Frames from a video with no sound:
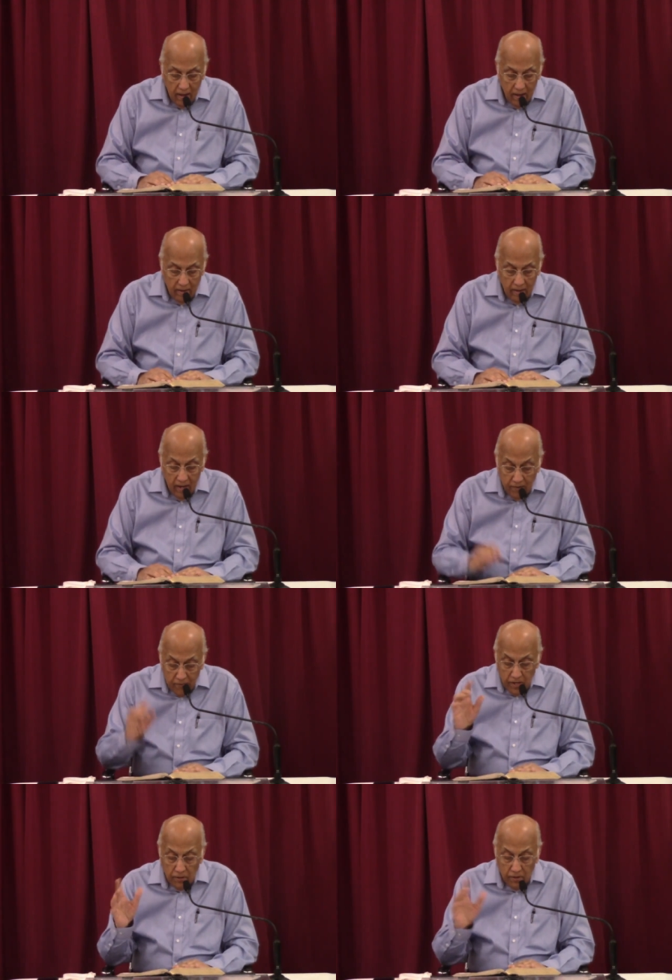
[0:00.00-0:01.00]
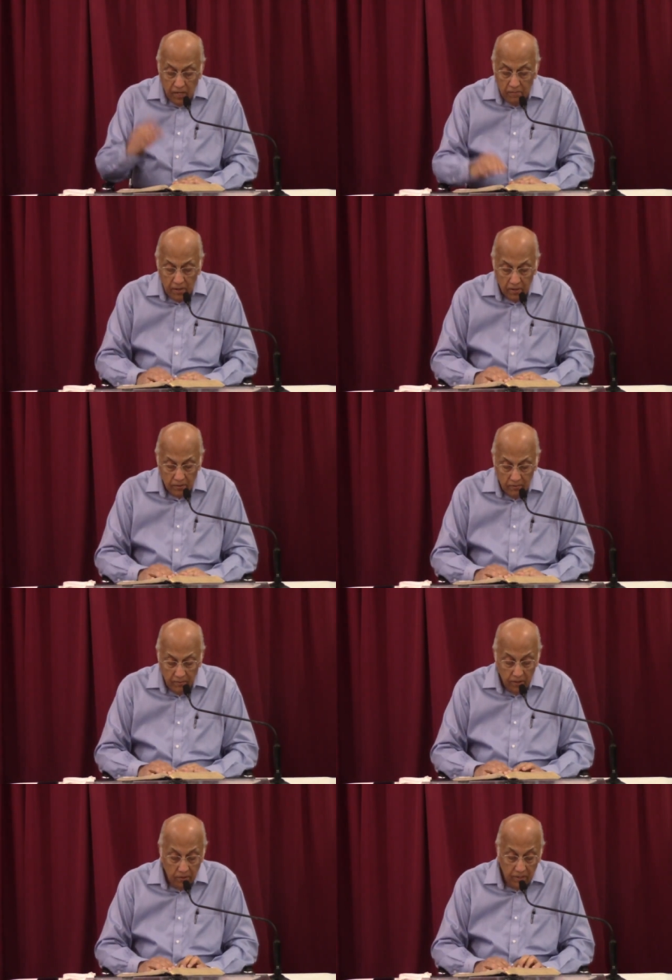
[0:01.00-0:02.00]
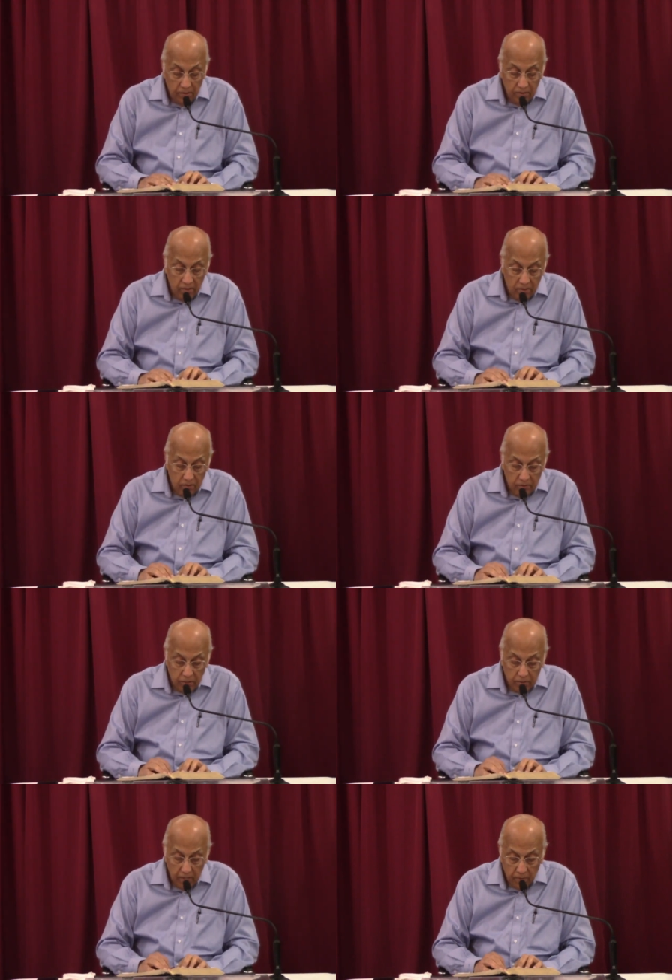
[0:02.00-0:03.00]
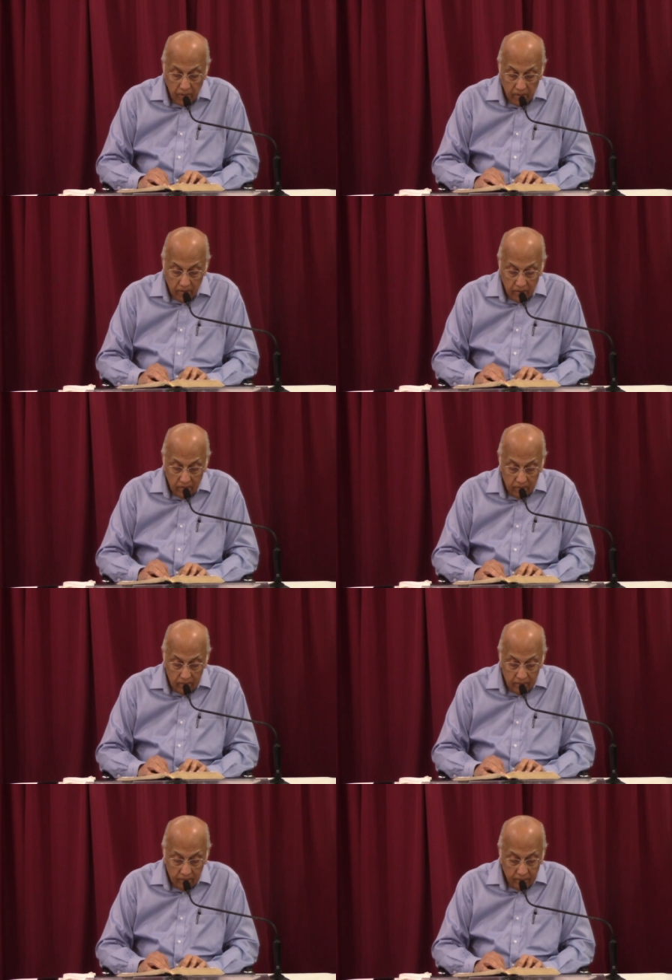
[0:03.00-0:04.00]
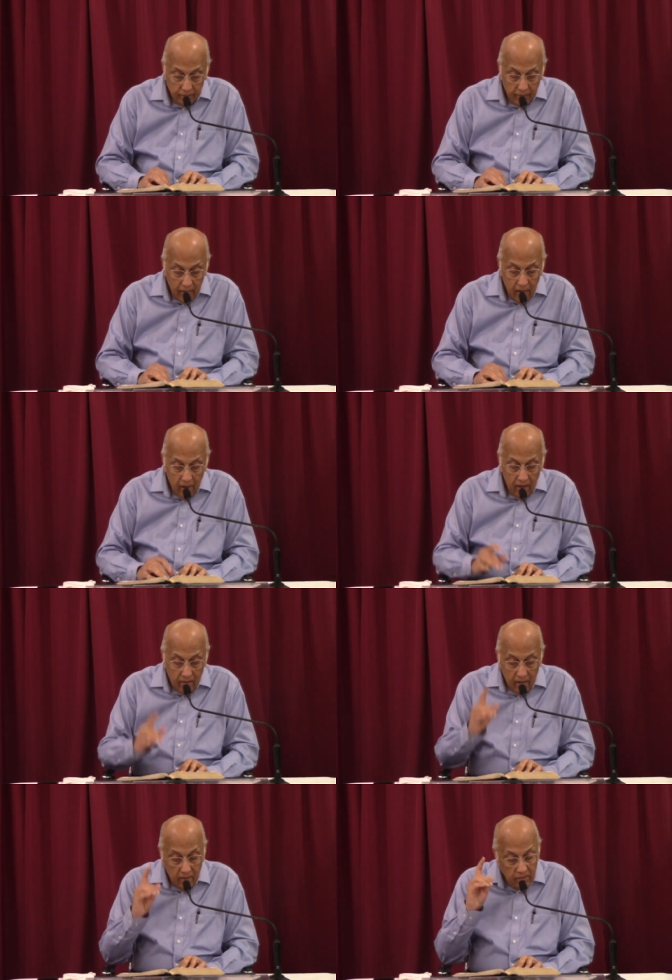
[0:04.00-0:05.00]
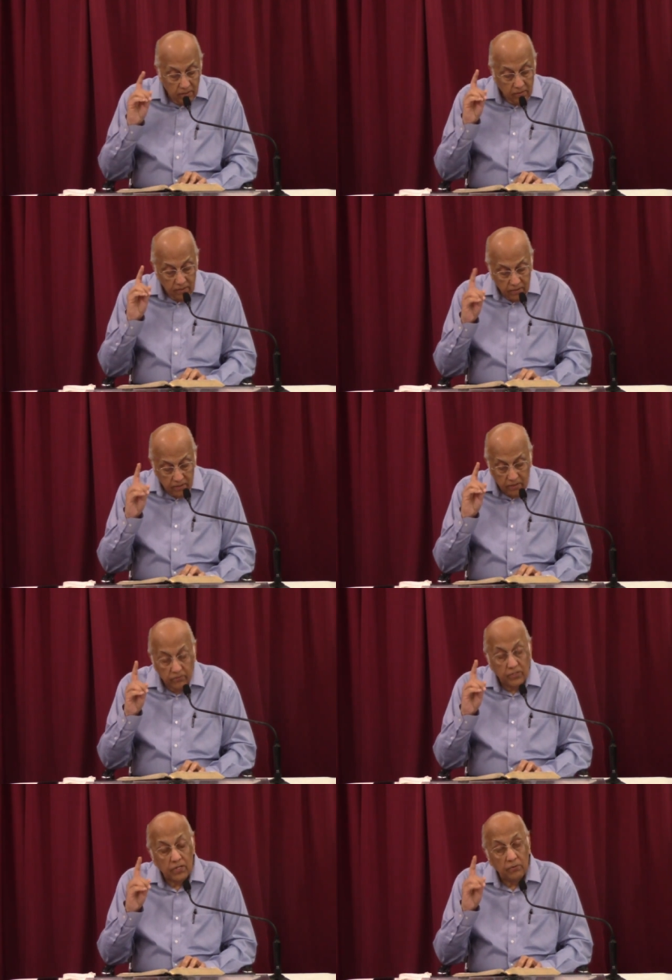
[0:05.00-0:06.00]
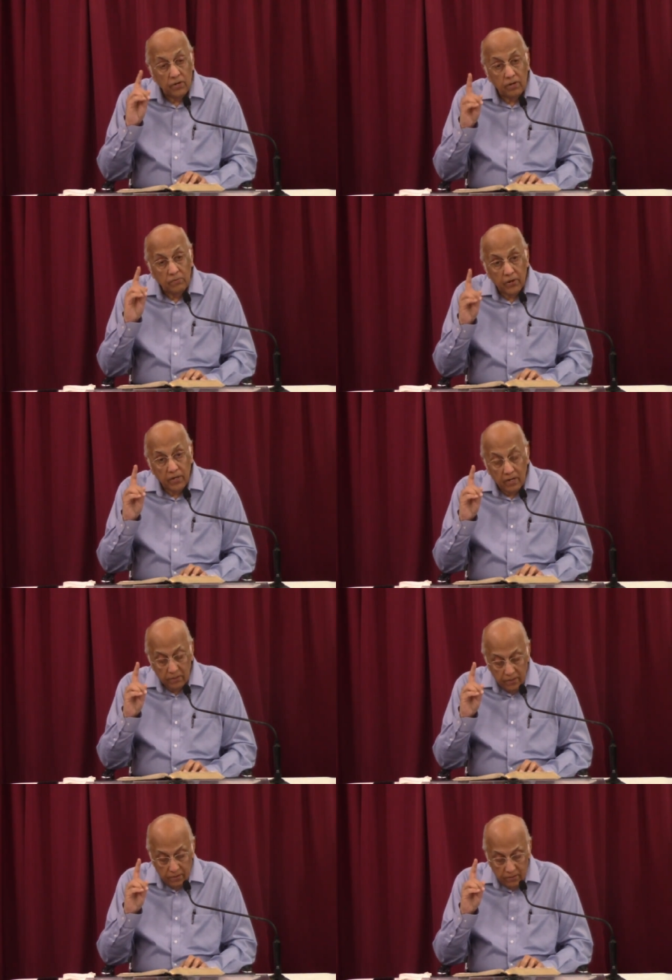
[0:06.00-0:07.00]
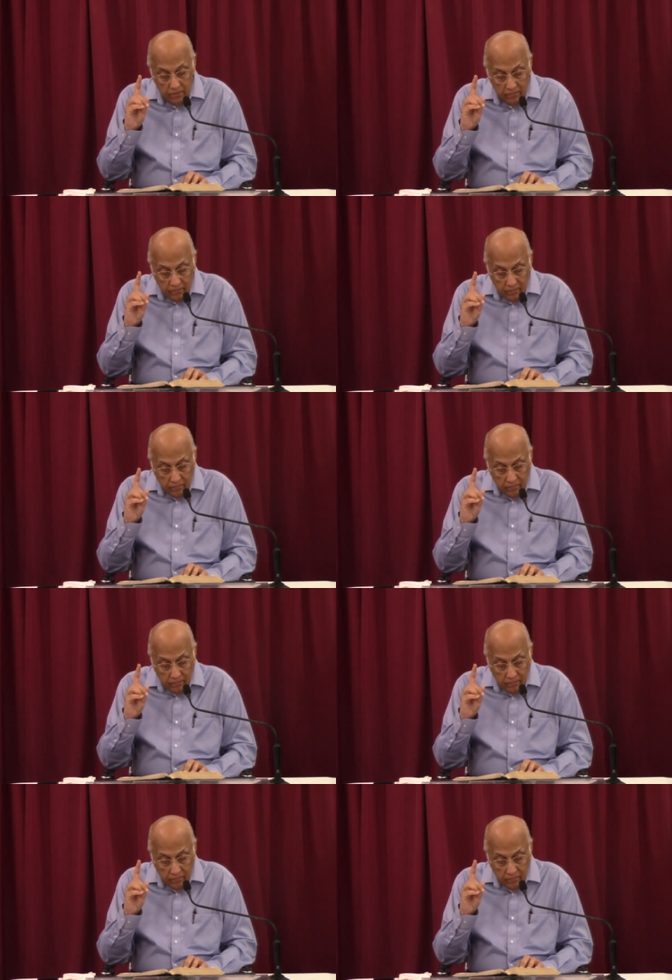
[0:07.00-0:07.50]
And every cooking pot will be holy to the Lord, verse 21. And then listen to this. This is the verse I wanted to point out to you